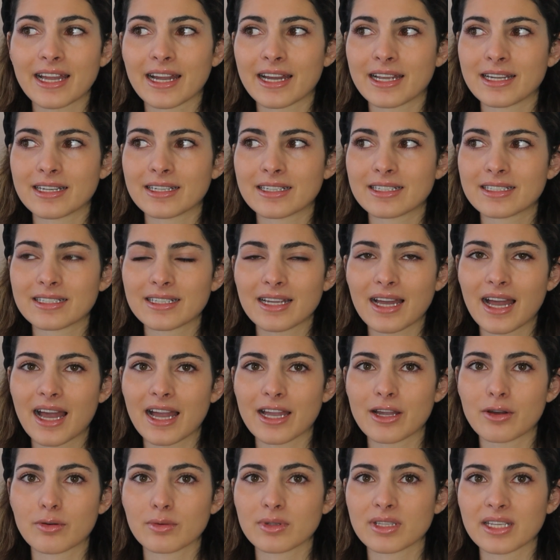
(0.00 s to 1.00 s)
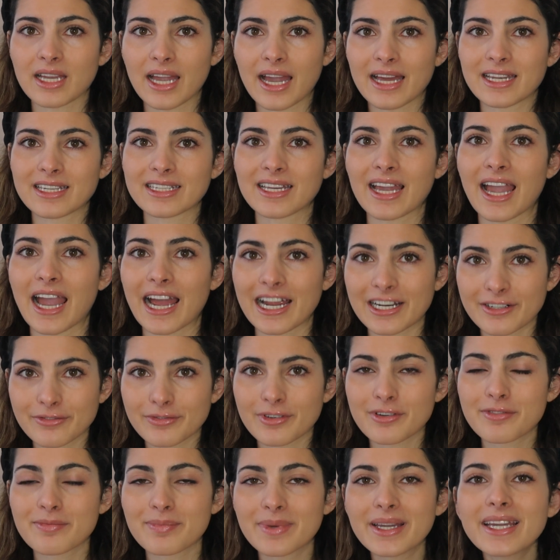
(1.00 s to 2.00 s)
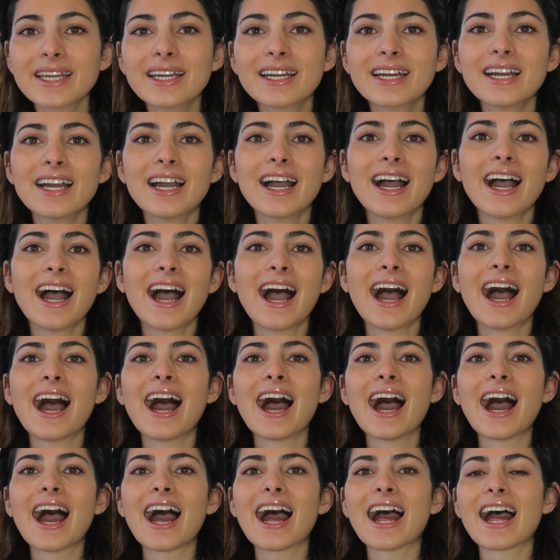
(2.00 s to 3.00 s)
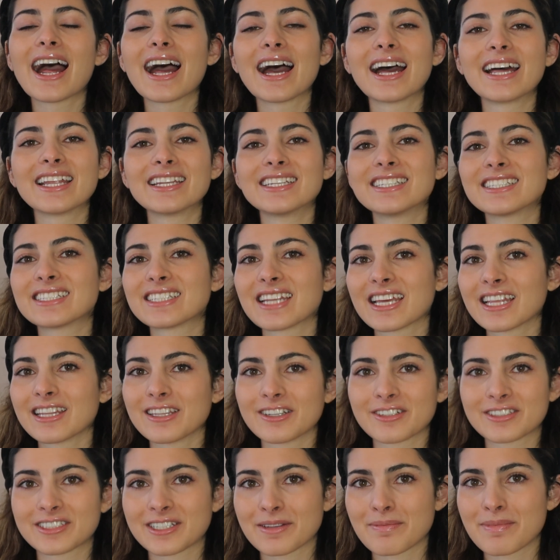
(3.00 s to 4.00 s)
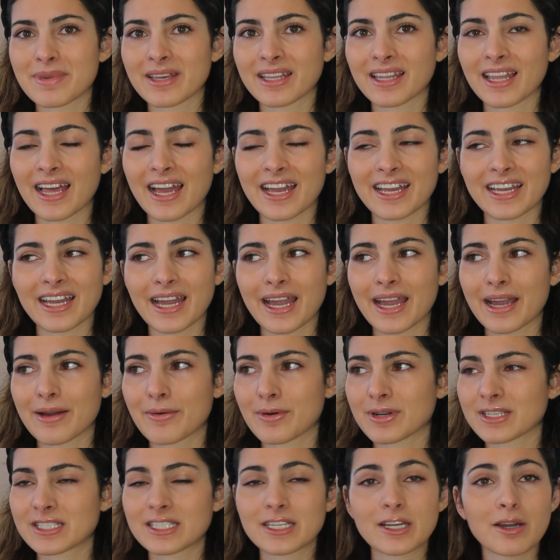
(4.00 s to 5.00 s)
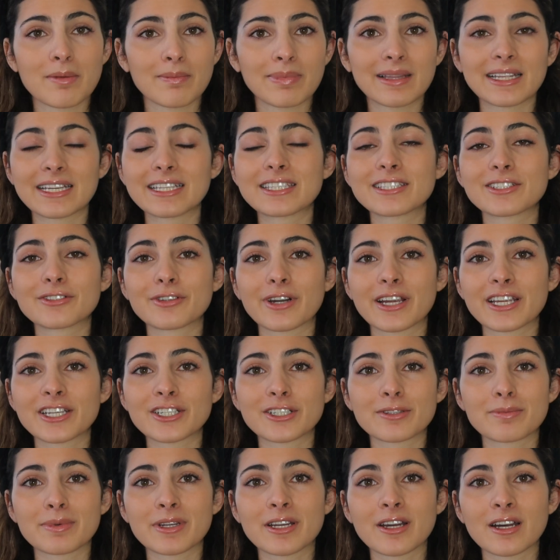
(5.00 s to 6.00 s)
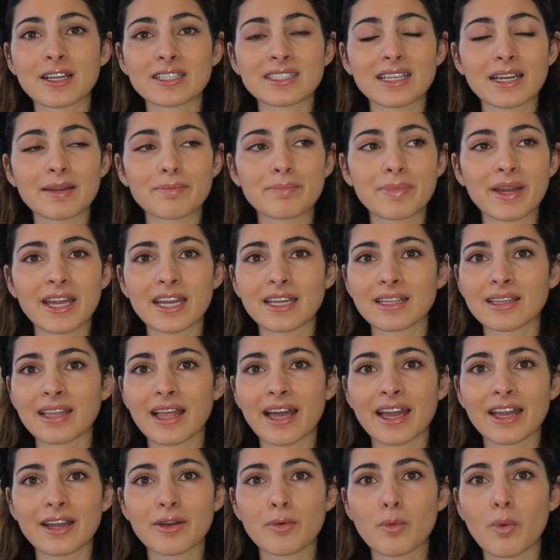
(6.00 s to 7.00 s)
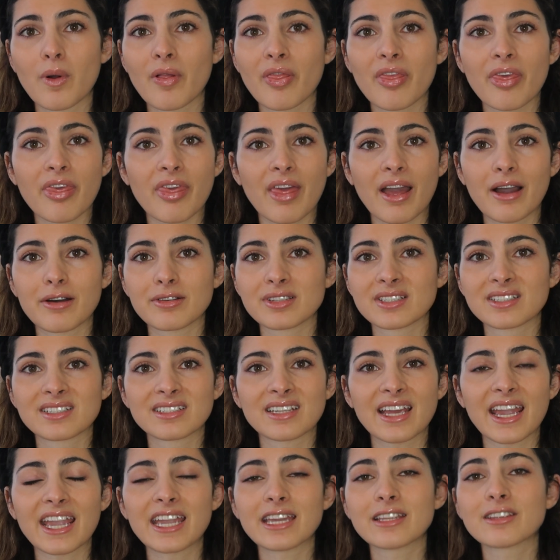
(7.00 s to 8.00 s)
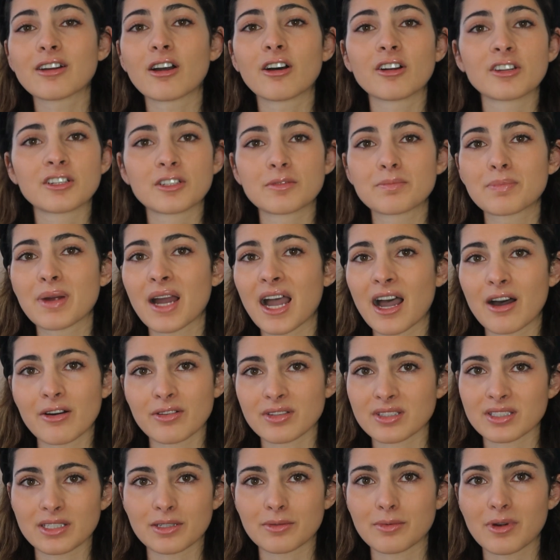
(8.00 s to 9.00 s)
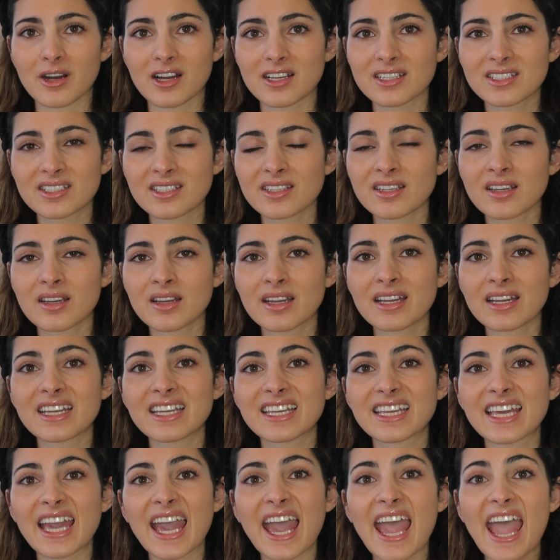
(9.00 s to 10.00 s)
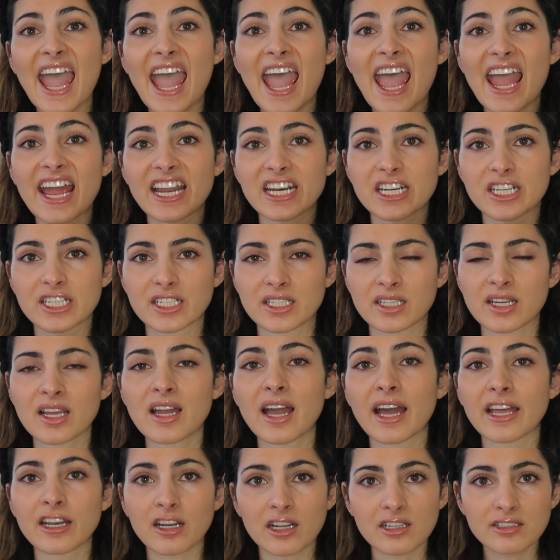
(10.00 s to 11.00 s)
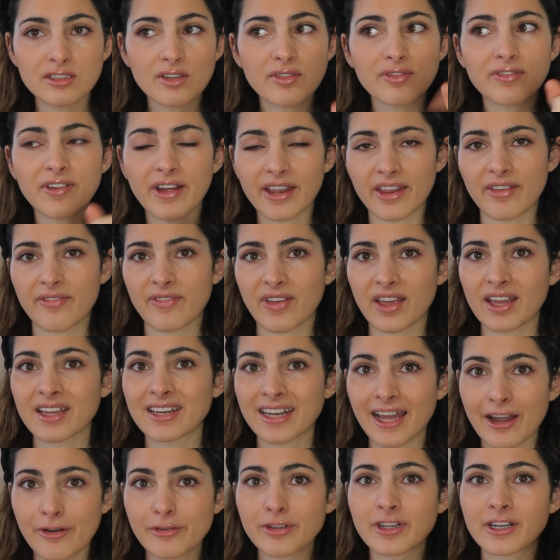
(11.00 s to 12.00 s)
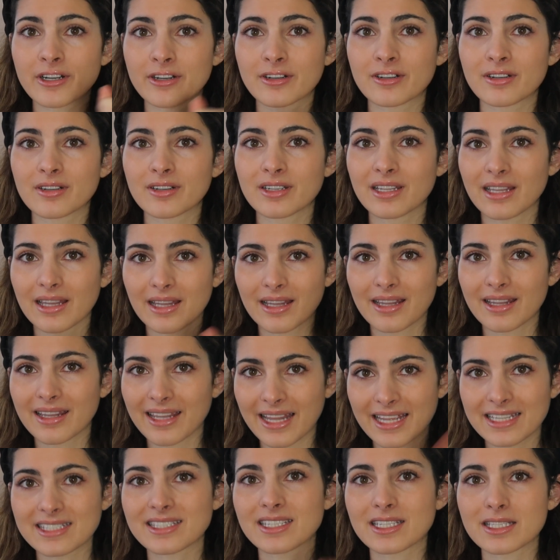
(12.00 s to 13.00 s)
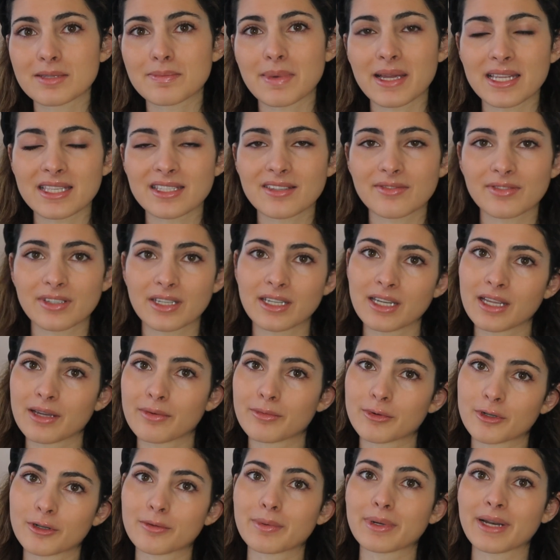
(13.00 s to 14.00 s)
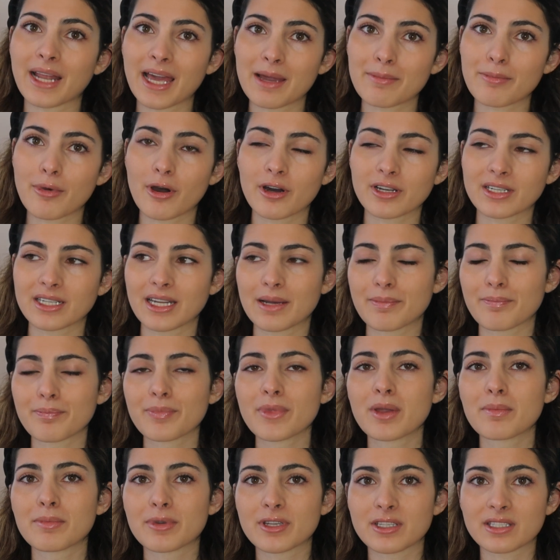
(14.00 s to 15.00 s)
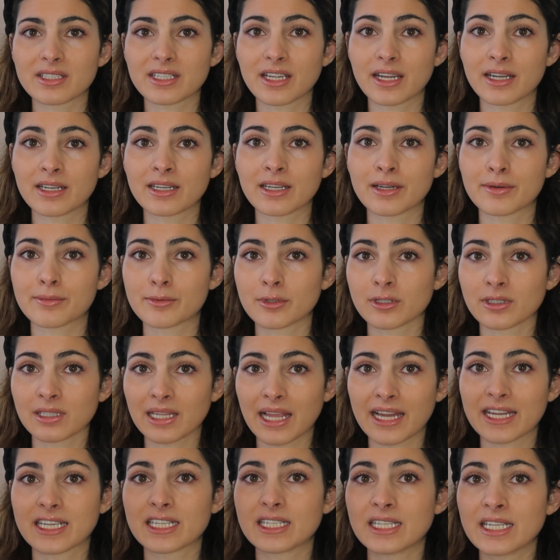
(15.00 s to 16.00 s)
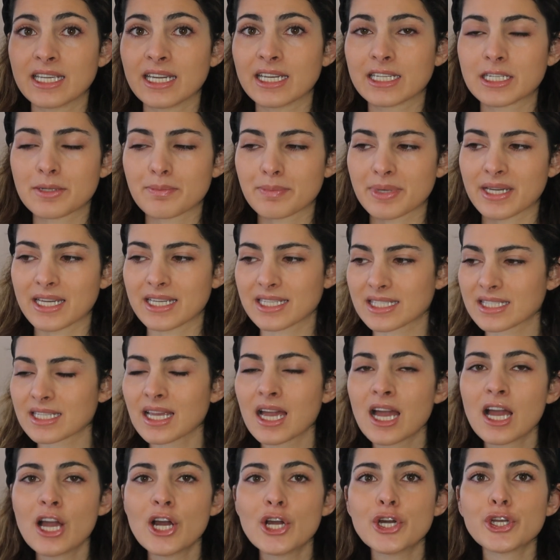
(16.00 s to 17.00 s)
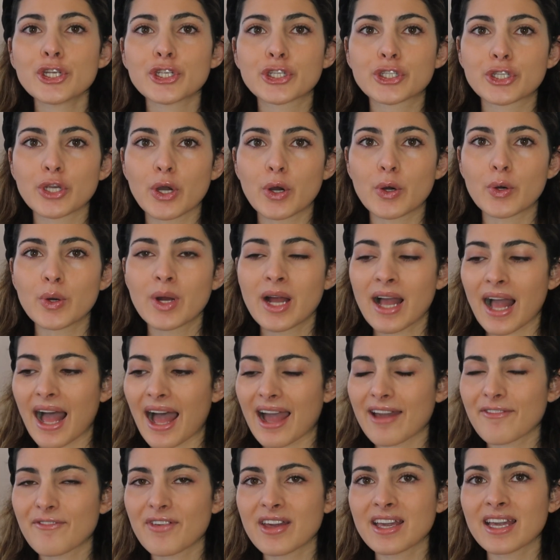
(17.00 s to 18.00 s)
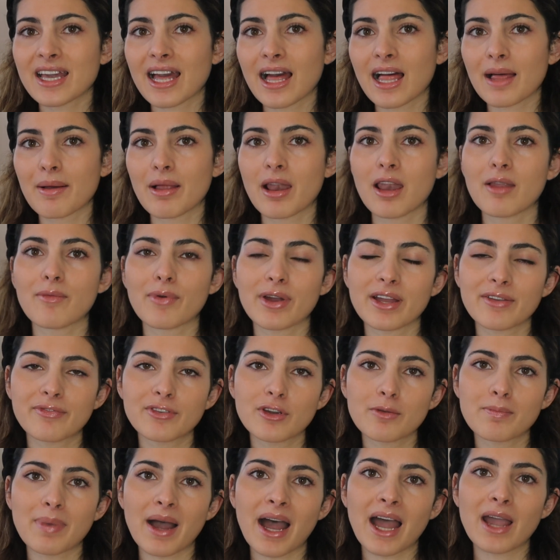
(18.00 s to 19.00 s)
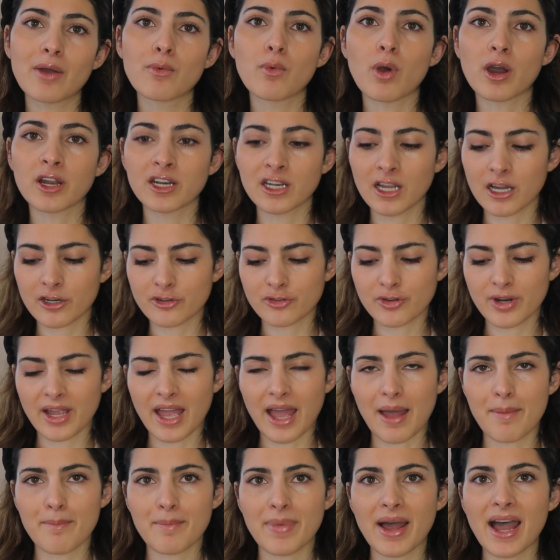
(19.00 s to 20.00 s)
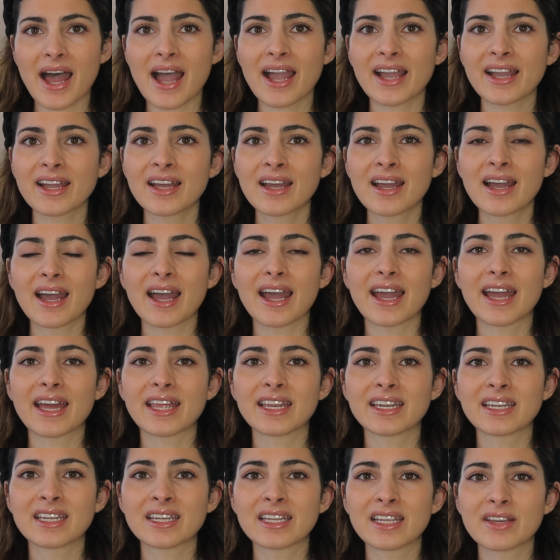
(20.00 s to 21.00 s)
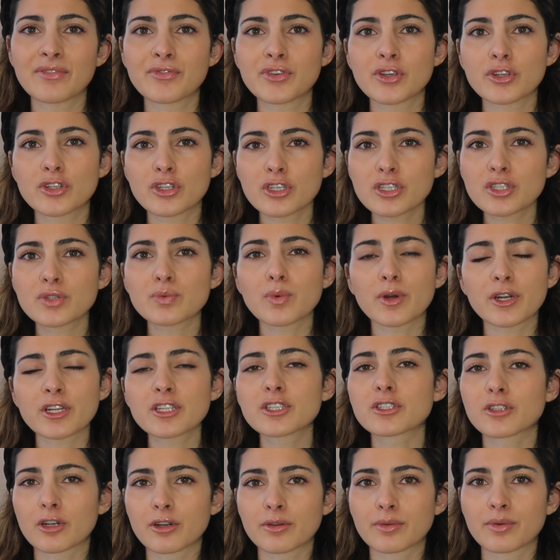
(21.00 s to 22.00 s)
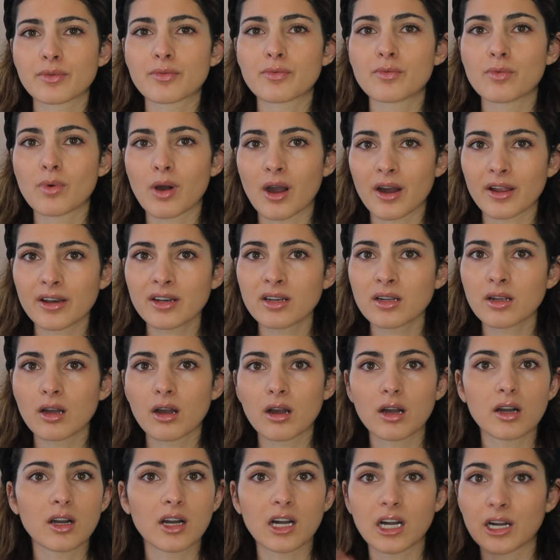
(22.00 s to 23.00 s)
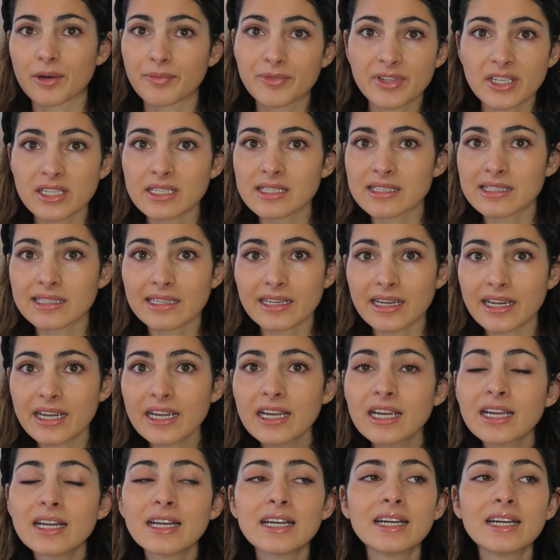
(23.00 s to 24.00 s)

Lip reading: and I only had cash with me, and they looked at me like I was a complete stranger because I paid like 1,800 pounds. It was cash. And also, funny thing, now they are less expensive than they were when I bought them, because then they were like the it piece. So I think if you buy one luxury handbag, and if you just want to start with one, obviously,